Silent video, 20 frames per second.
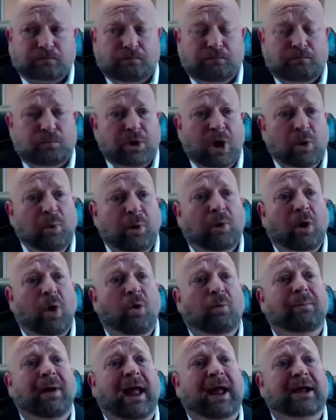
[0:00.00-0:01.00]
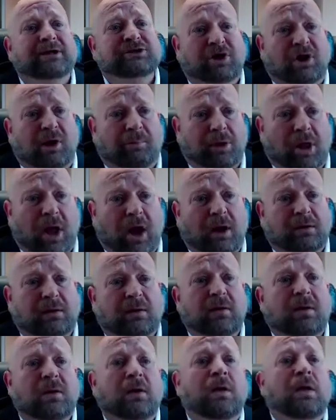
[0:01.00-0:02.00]
And we were owned by H&R Block.
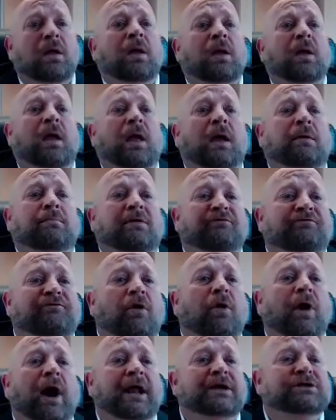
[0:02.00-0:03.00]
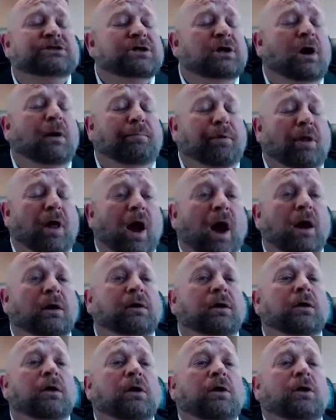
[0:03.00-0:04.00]
And before H&R Block
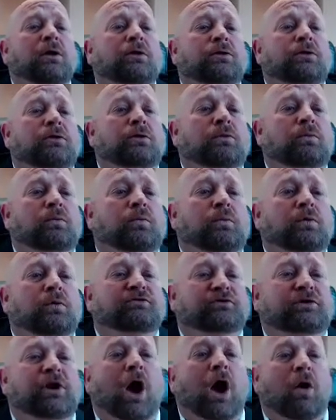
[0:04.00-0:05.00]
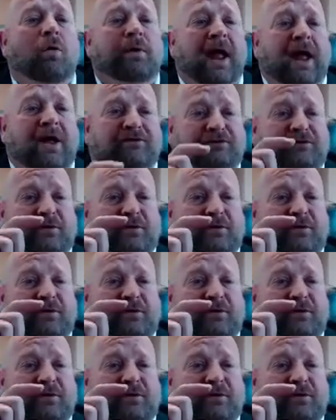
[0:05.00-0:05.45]
was known as the